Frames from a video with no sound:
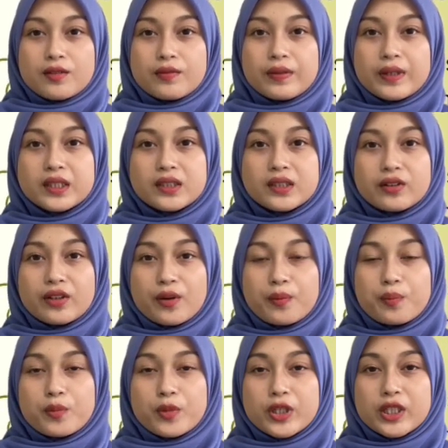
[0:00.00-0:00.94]
First, crop
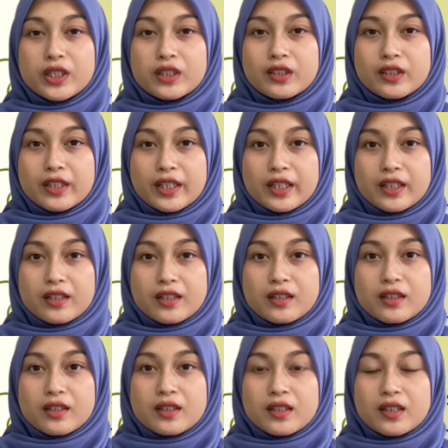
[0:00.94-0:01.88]
monitoring.
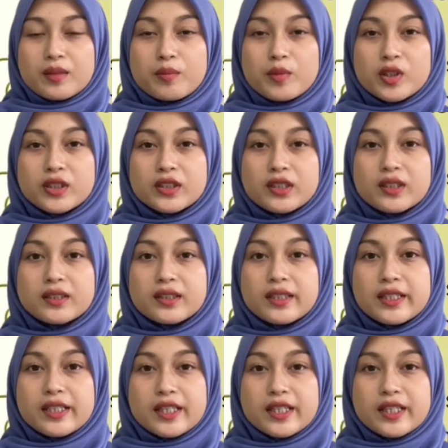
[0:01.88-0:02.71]
Remote sensing